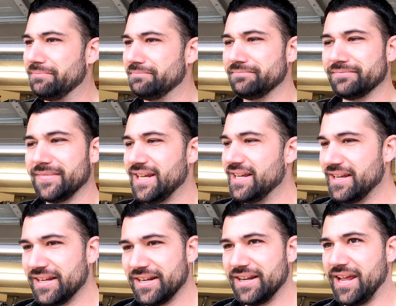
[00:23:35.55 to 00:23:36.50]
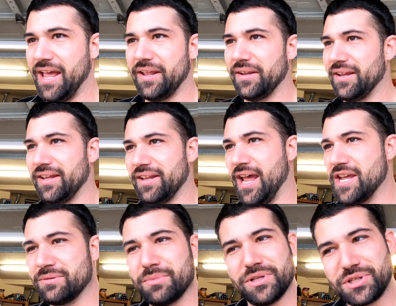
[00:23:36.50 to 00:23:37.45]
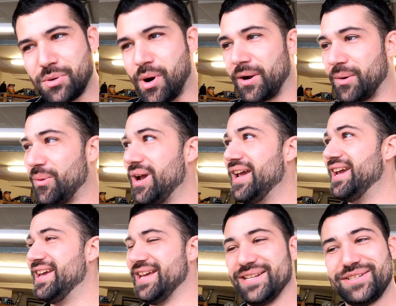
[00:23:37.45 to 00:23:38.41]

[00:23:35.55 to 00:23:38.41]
It hasn't been squared away.